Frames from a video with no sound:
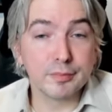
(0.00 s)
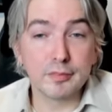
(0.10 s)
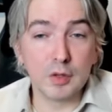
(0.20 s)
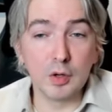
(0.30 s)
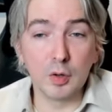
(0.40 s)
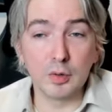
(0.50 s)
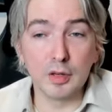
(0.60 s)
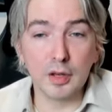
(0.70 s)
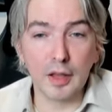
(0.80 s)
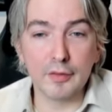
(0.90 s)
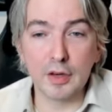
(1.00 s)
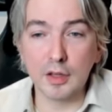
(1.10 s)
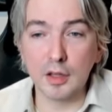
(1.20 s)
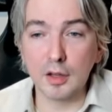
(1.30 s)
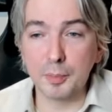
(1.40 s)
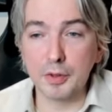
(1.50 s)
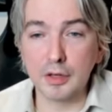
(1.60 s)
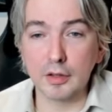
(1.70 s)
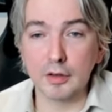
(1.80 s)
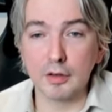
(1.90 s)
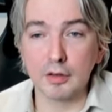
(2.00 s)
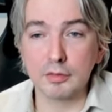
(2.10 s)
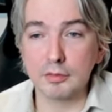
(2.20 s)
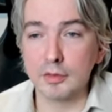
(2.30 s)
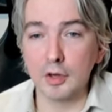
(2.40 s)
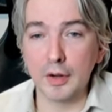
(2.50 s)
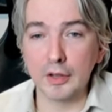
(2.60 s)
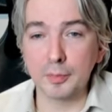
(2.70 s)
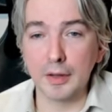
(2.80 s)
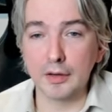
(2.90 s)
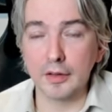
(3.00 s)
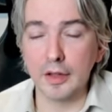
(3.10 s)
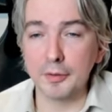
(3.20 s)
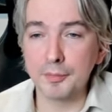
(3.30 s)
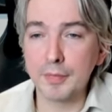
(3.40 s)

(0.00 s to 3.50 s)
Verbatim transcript: You don't have any uh, particular, you know, aspect to that.